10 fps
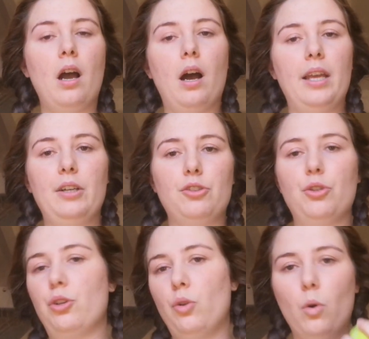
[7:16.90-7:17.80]
aisles.
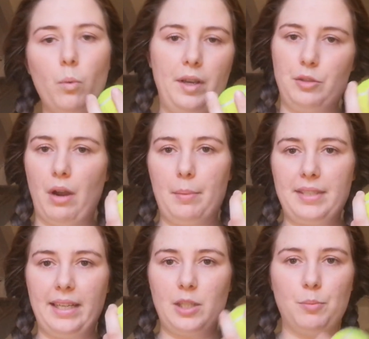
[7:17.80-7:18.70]
You can always grab a
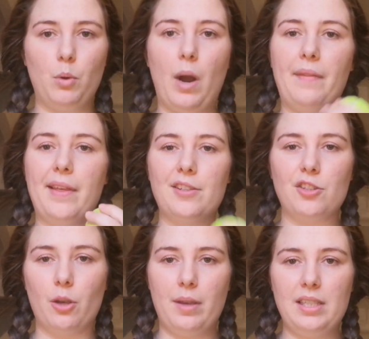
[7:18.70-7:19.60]
tennis ball, and they're
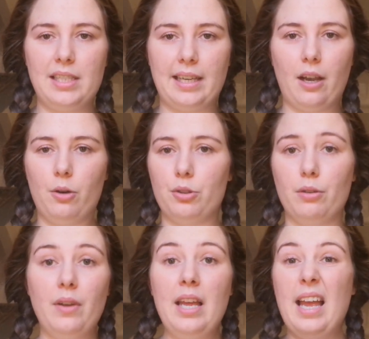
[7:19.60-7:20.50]
so easy to get hold
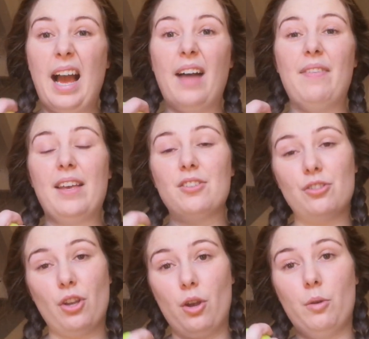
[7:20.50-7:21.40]
of, and they're
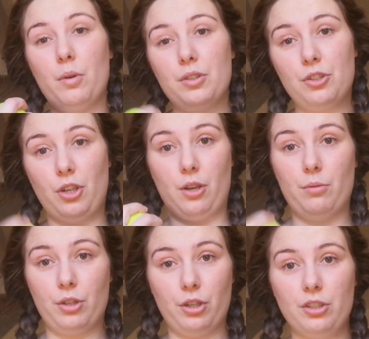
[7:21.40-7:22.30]
so
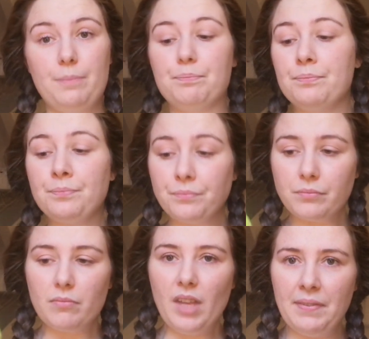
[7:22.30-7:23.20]
good.
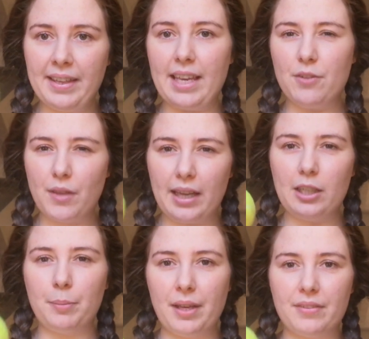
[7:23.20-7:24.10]
They give you that
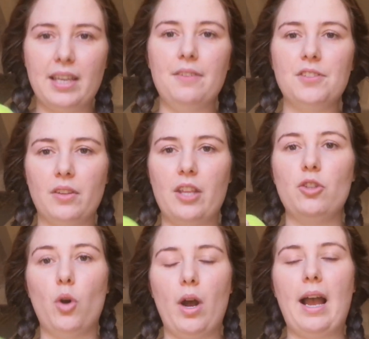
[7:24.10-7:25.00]
little bit of give, so they're
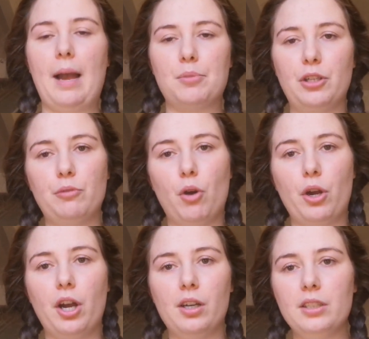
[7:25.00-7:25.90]
not absolutely
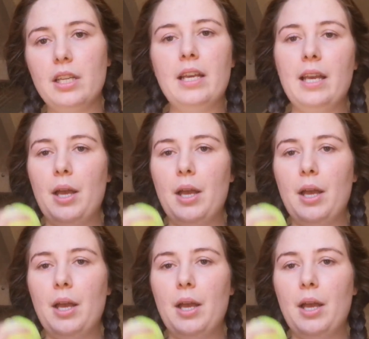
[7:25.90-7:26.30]
rock hard,